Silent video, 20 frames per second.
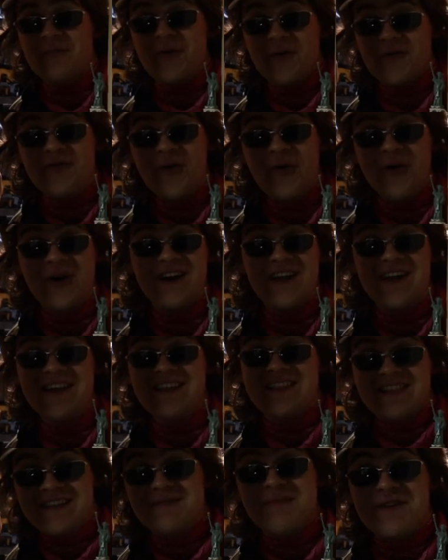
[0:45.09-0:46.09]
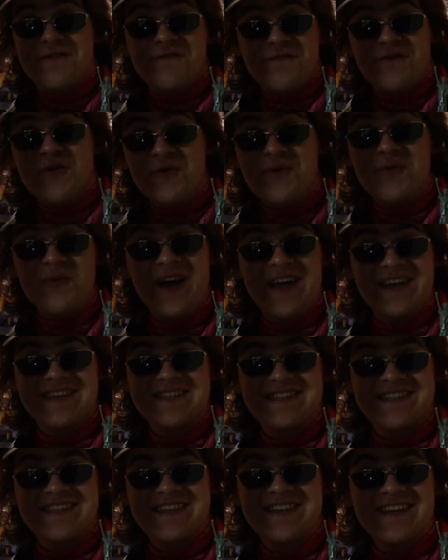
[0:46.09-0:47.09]
Number four, limit food
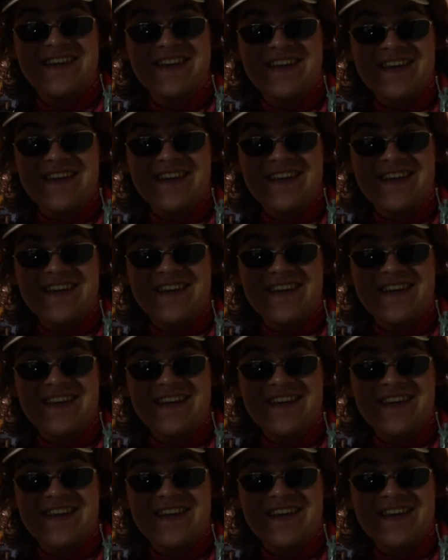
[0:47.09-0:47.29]
waste.